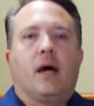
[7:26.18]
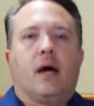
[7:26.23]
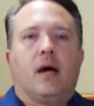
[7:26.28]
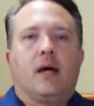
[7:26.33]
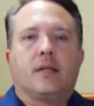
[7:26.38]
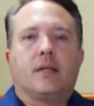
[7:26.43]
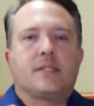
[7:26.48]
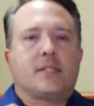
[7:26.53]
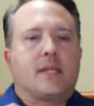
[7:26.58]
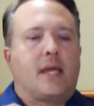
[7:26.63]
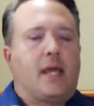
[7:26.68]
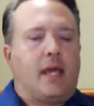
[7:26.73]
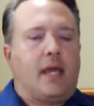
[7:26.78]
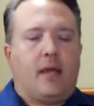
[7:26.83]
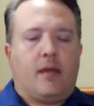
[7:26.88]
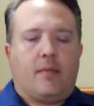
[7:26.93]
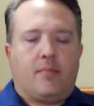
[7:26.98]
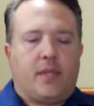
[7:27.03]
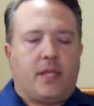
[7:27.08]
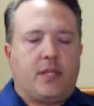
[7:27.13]
say,
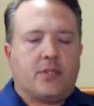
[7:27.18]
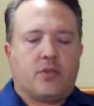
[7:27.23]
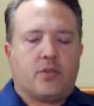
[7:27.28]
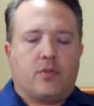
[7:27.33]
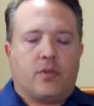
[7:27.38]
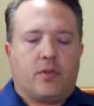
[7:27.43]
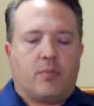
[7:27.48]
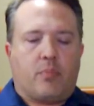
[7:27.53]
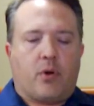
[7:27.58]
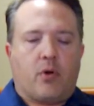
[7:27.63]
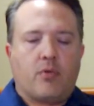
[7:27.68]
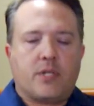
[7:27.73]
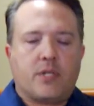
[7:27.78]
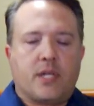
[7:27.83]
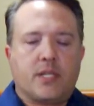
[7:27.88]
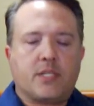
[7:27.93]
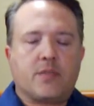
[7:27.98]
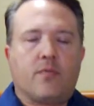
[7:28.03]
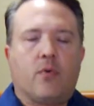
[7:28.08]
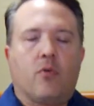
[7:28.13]
hey, these are the
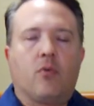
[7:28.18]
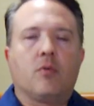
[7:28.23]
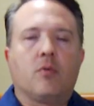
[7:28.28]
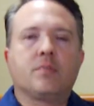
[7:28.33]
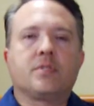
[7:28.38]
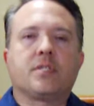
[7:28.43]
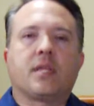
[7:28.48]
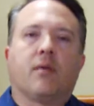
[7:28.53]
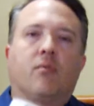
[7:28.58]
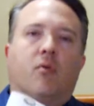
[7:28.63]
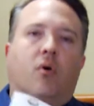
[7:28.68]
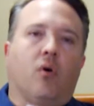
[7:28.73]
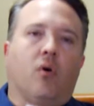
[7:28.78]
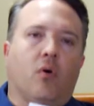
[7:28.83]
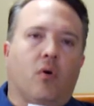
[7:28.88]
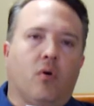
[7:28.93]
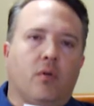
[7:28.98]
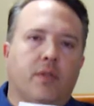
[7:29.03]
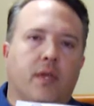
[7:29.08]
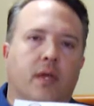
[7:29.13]
protest forms. They will
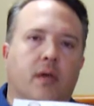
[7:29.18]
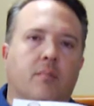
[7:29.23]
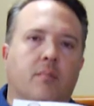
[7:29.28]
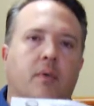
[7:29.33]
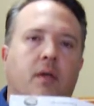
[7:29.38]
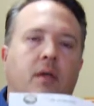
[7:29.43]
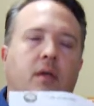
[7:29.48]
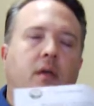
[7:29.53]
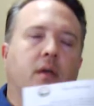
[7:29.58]
hold them.